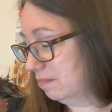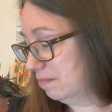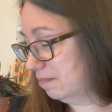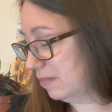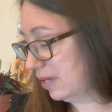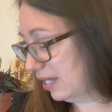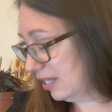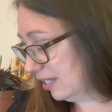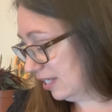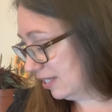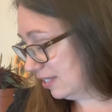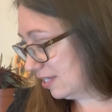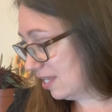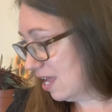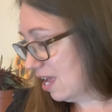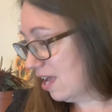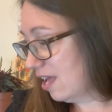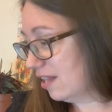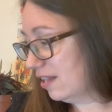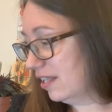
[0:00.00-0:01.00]
But
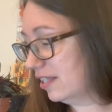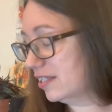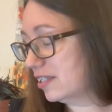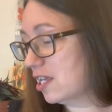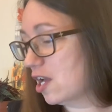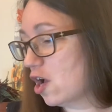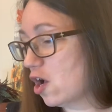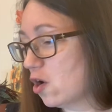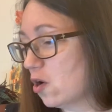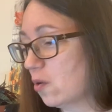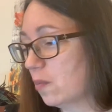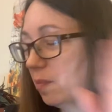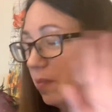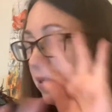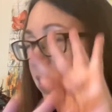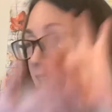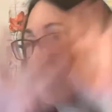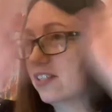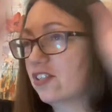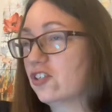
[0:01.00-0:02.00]
let's hope.
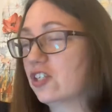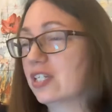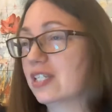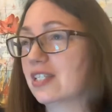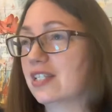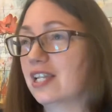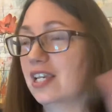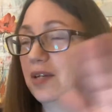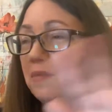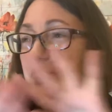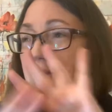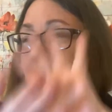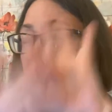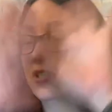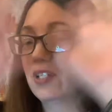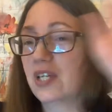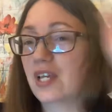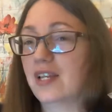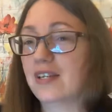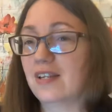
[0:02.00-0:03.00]
Let's just like
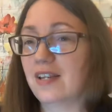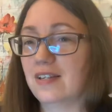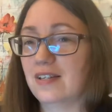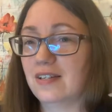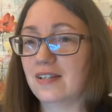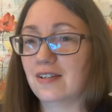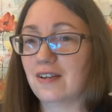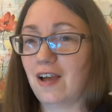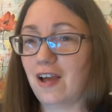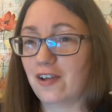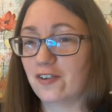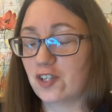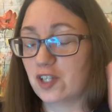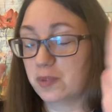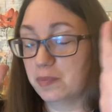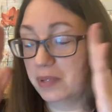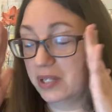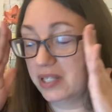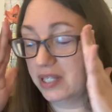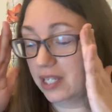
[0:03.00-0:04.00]
pretend I did not
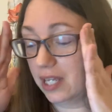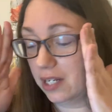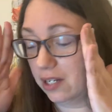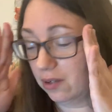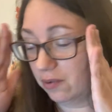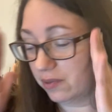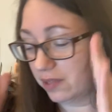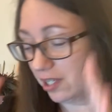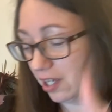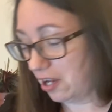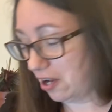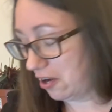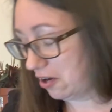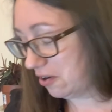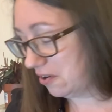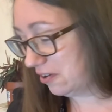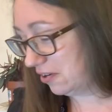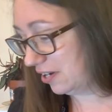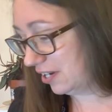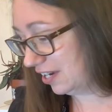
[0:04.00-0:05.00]
just put that out there.
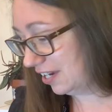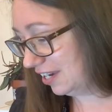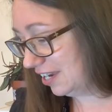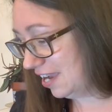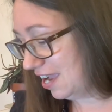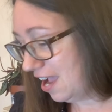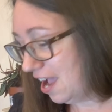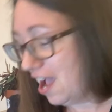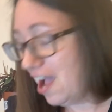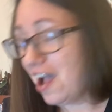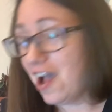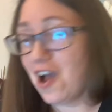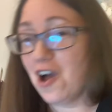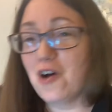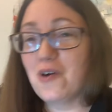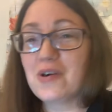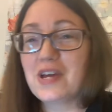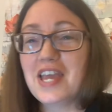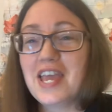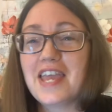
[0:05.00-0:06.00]

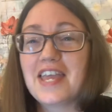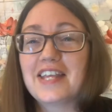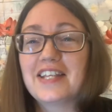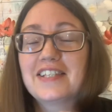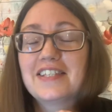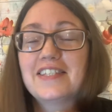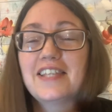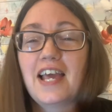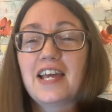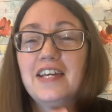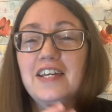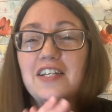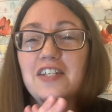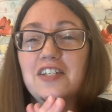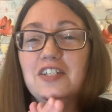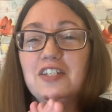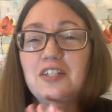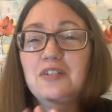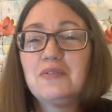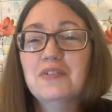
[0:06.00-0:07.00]
Okay, second
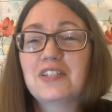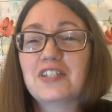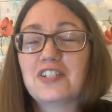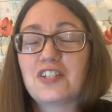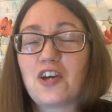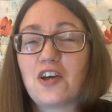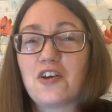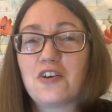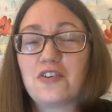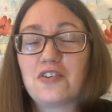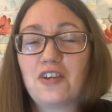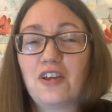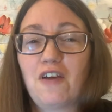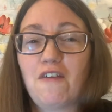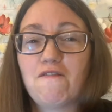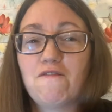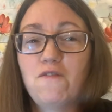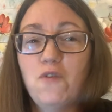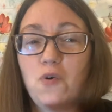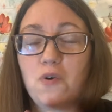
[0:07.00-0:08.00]
new start
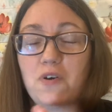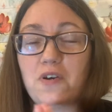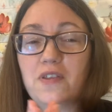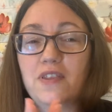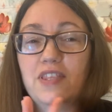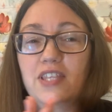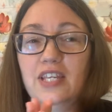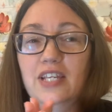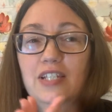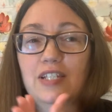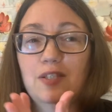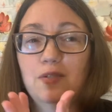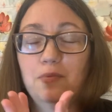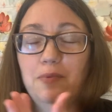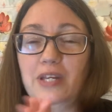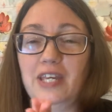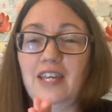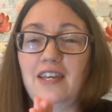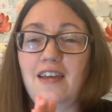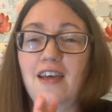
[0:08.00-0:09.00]
for this
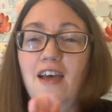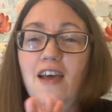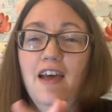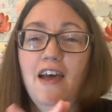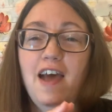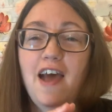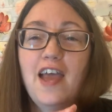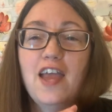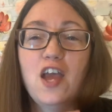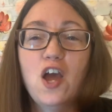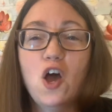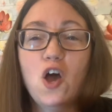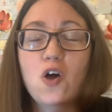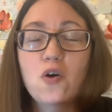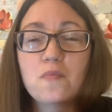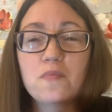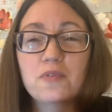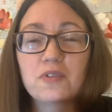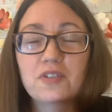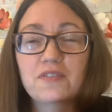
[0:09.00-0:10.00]
week. I
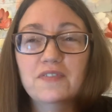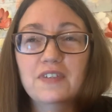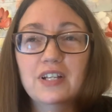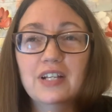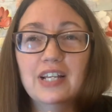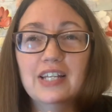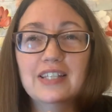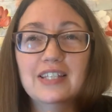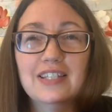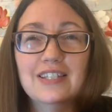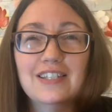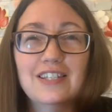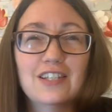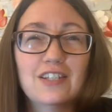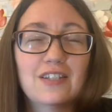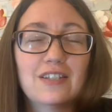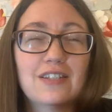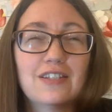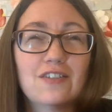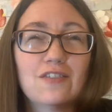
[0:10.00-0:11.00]
almost feel like this
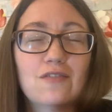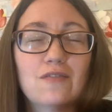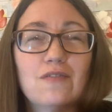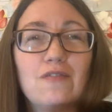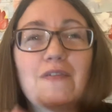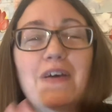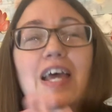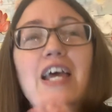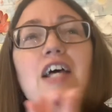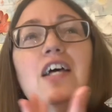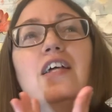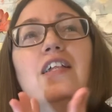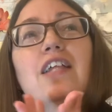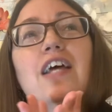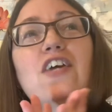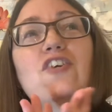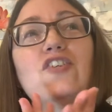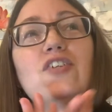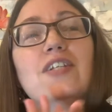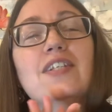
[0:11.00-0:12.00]
is, well,
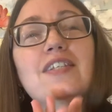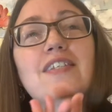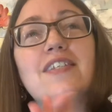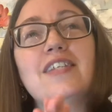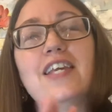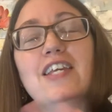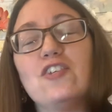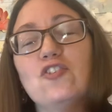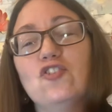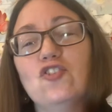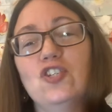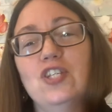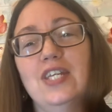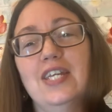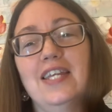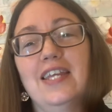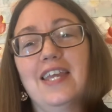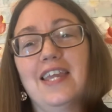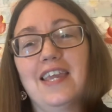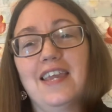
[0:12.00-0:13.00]
I shouldn't say
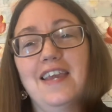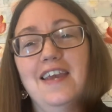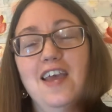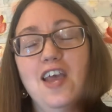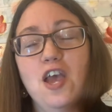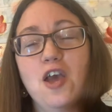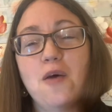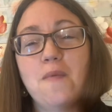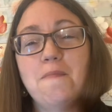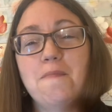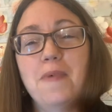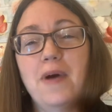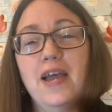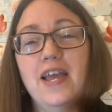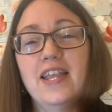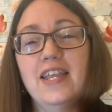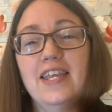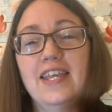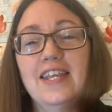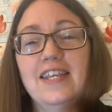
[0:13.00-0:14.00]
cheating,
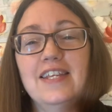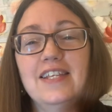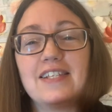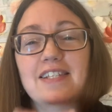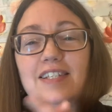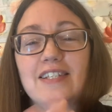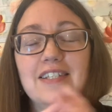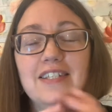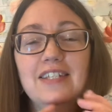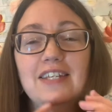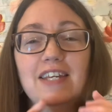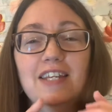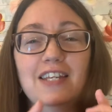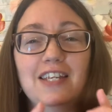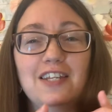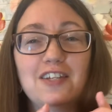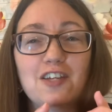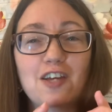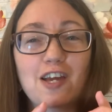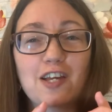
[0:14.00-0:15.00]
but it is a
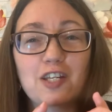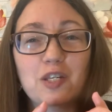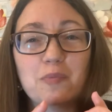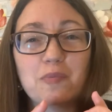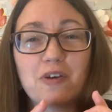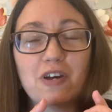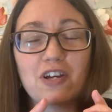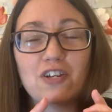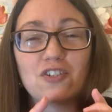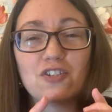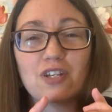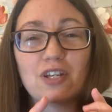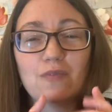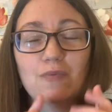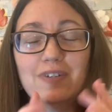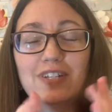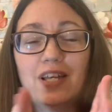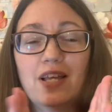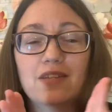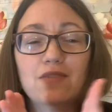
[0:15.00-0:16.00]
teeny tiny project.
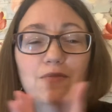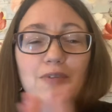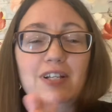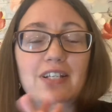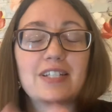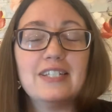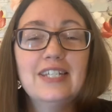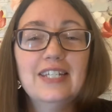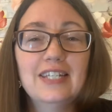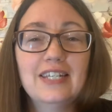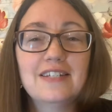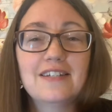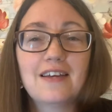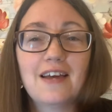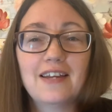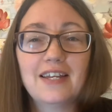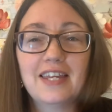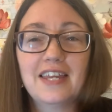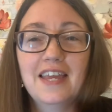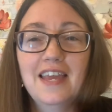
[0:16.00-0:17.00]
Well, teeny
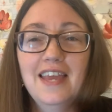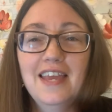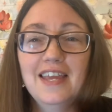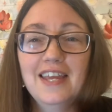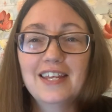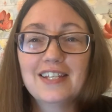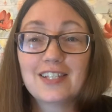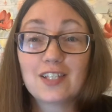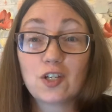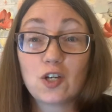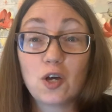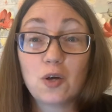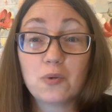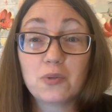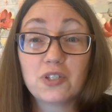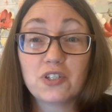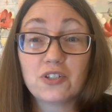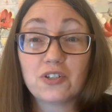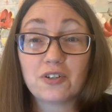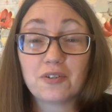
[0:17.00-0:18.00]
tiny. It's a
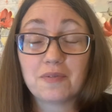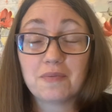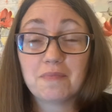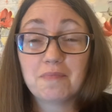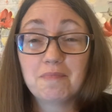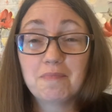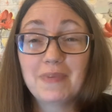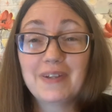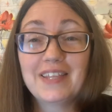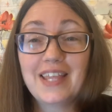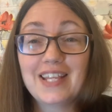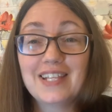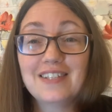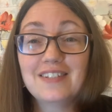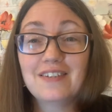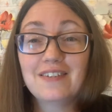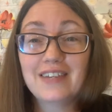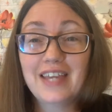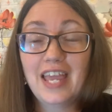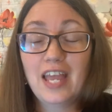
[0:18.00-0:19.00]
coaster, but that
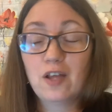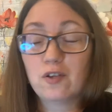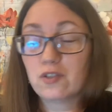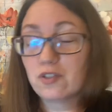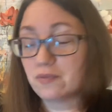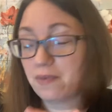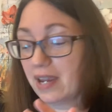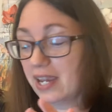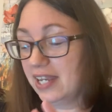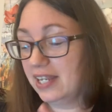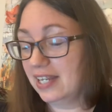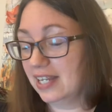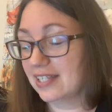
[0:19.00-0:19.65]
still counts, right?